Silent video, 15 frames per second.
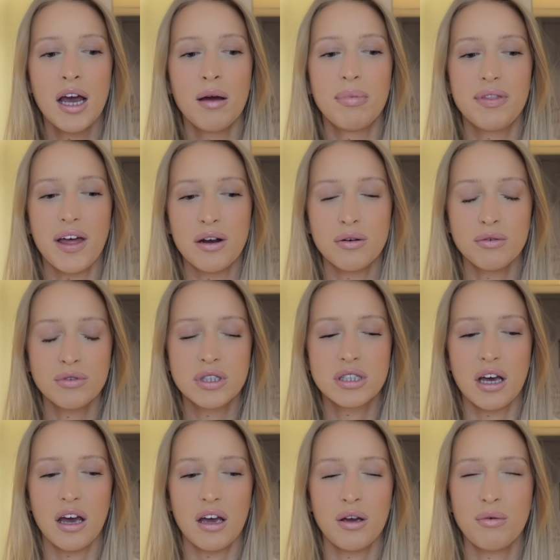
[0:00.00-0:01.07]
But then
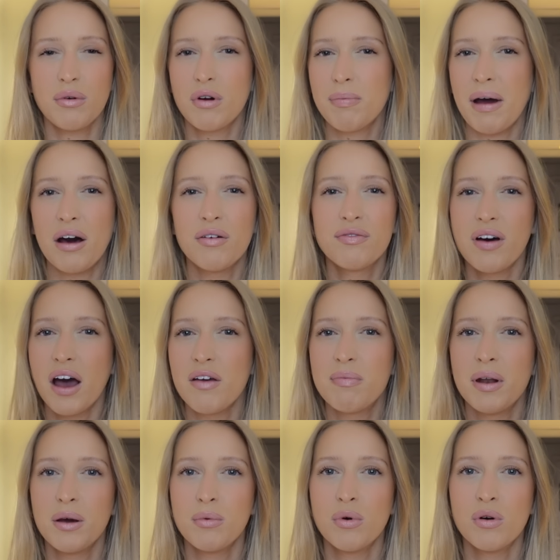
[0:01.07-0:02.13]
also, we're about a
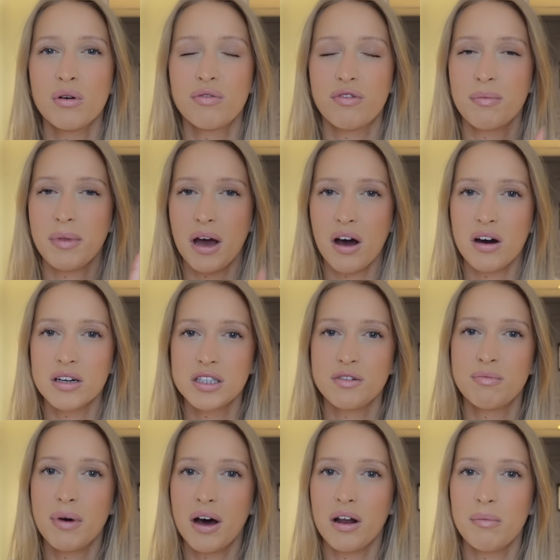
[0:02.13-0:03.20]
5-minute walk from the heart
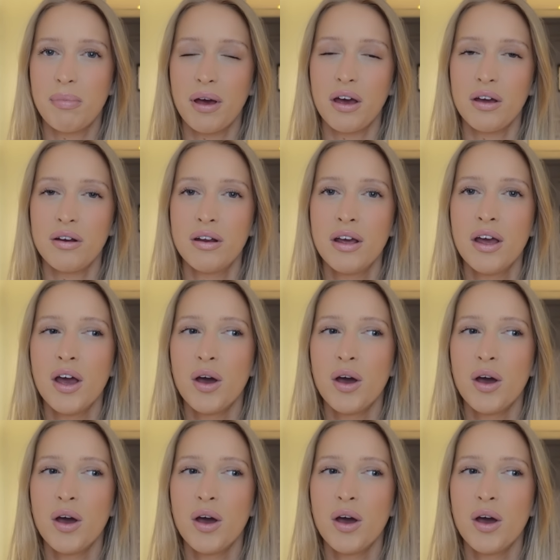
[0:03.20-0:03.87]
of Marylebone,